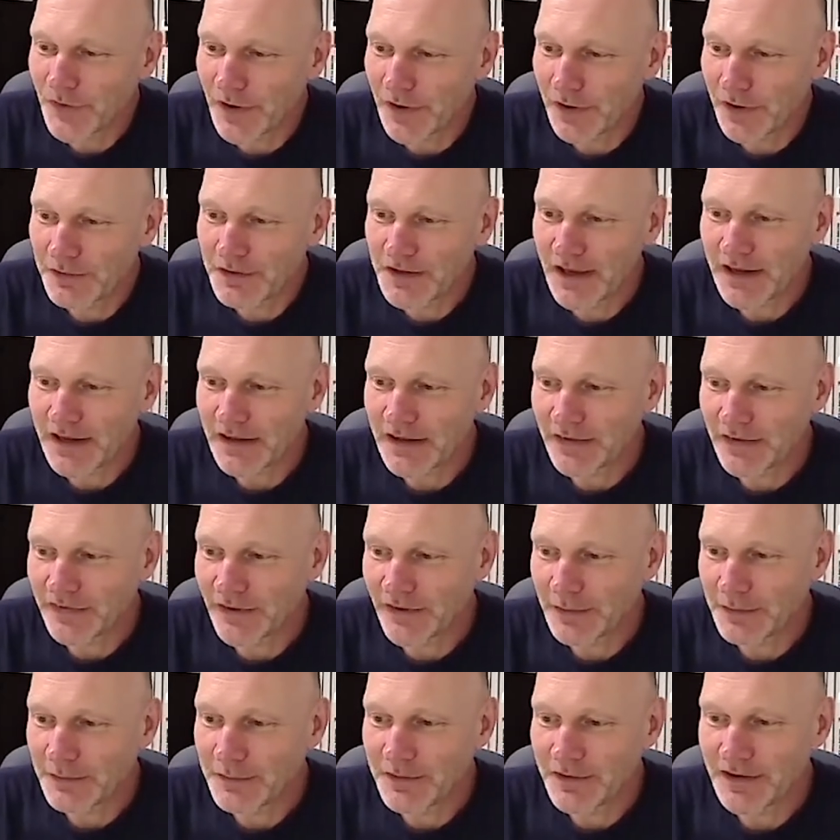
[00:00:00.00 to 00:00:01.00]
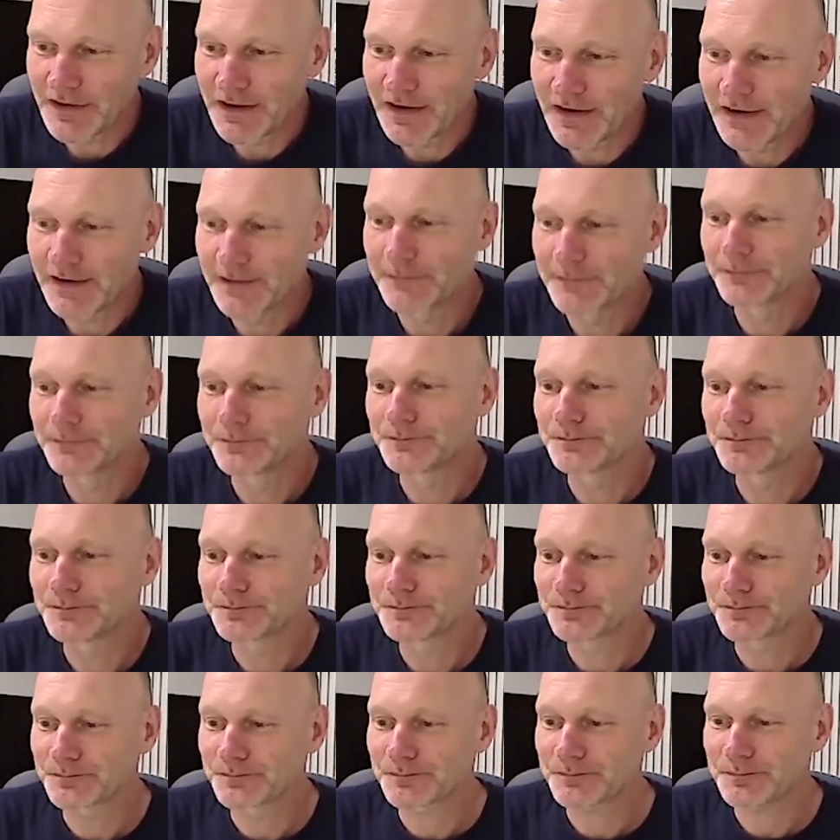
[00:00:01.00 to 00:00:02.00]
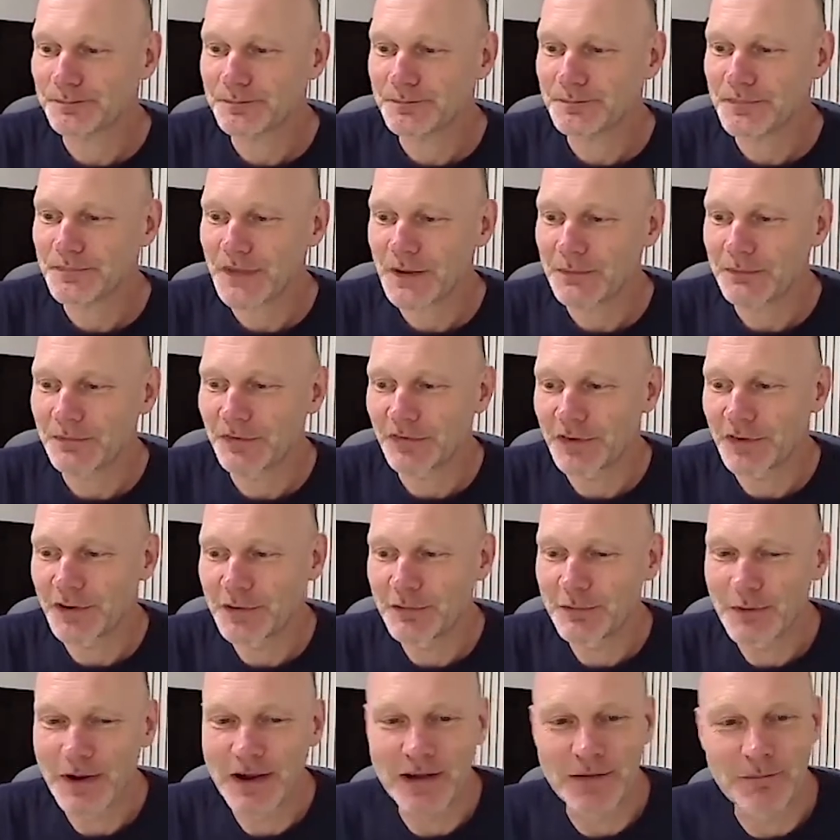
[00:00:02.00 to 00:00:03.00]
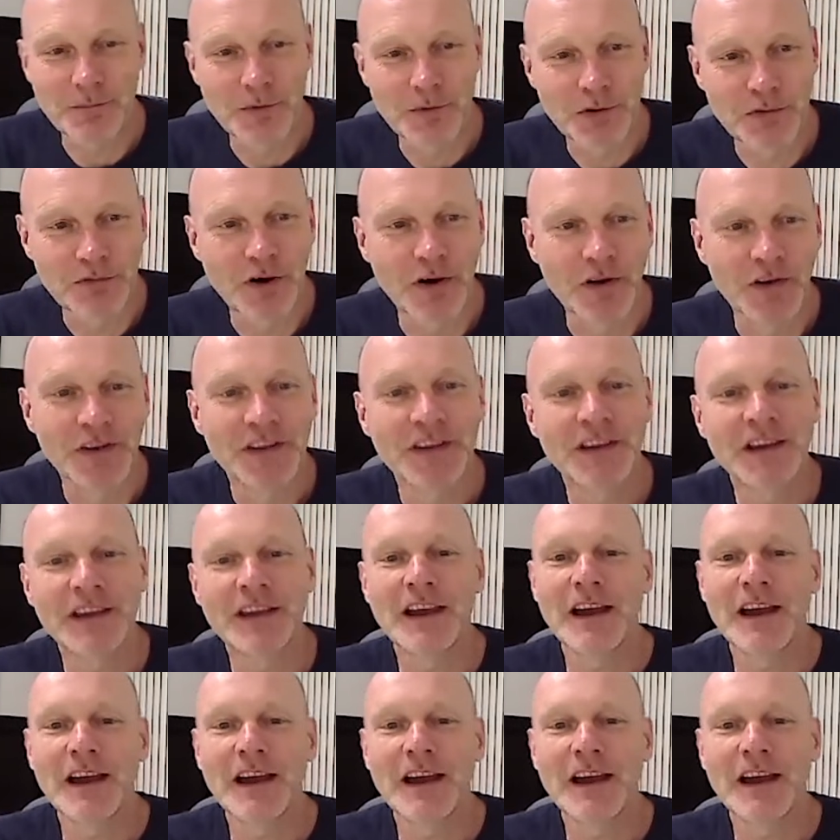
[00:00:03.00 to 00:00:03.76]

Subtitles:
Okay, so just going to move on.